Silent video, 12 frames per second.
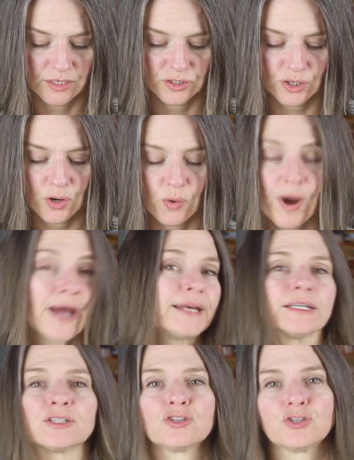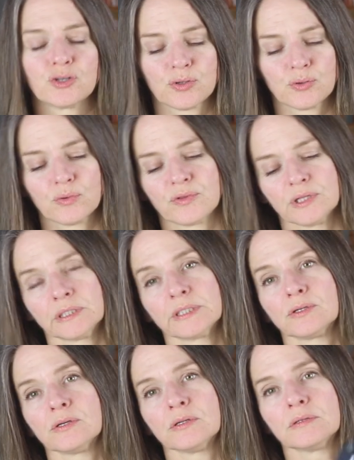so I didn't do the
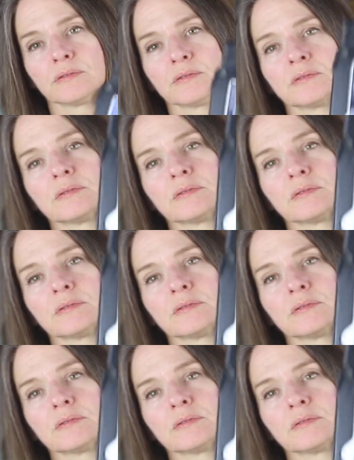little